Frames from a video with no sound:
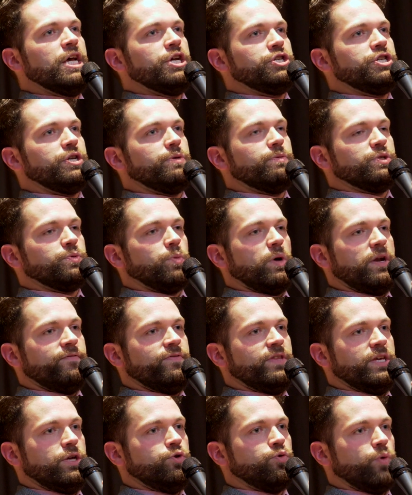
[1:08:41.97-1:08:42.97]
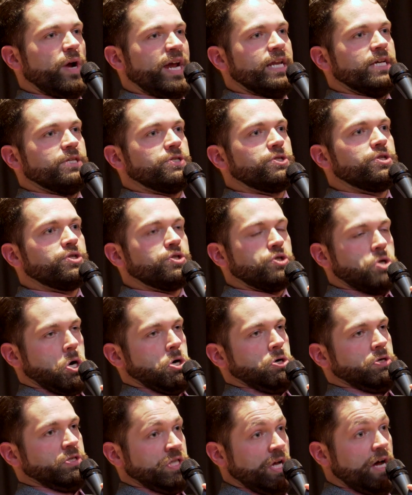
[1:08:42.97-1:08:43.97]
She was one of the greatest
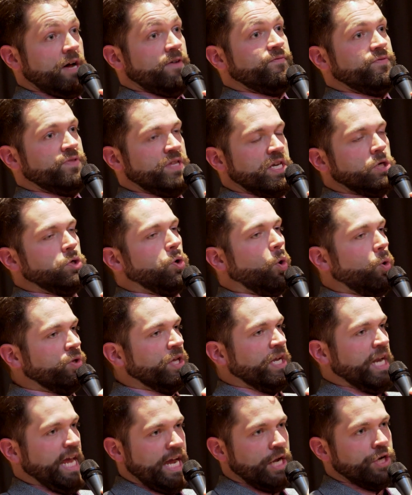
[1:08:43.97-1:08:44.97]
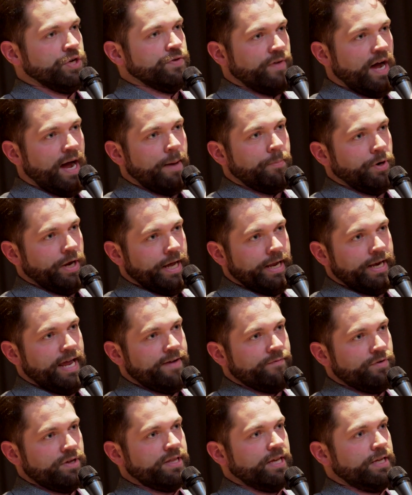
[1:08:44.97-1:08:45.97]
stars of the golden age of opera, and
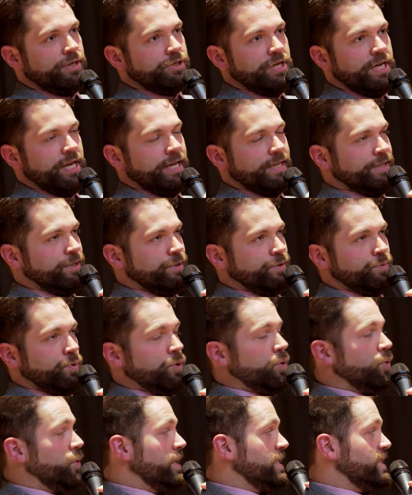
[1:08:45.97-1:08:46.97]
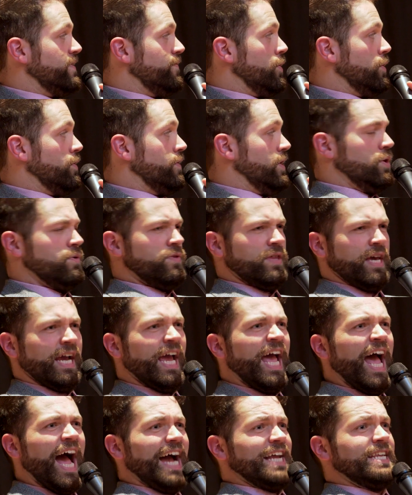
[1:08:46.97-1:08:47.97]
everything she does, there's recordings of her that you think
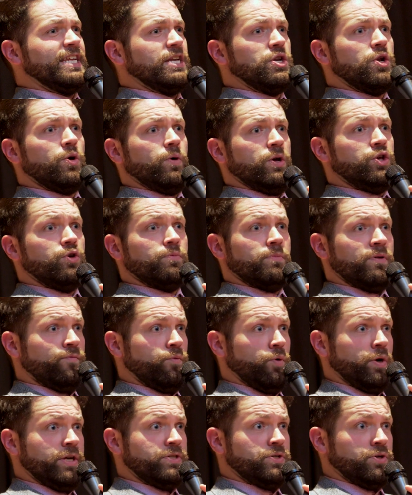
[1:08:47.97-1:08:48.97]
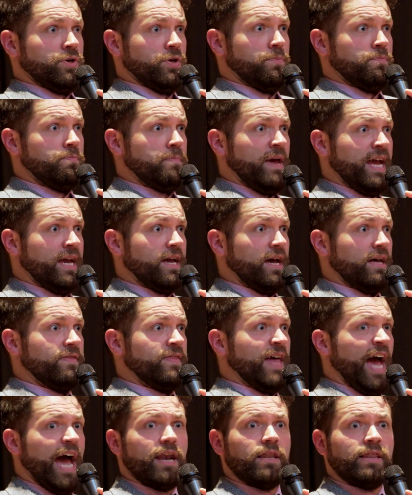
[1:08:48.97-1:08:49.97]
I didn't know a human voice could make
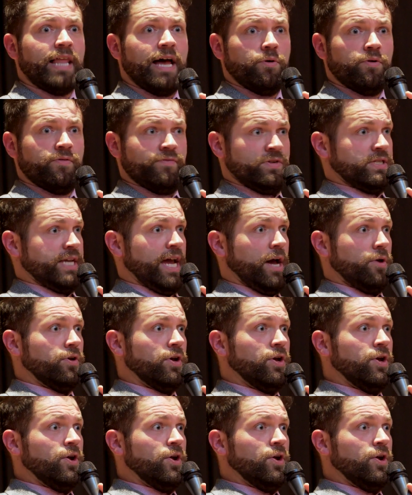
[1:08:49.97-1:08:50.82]
that loud of a sound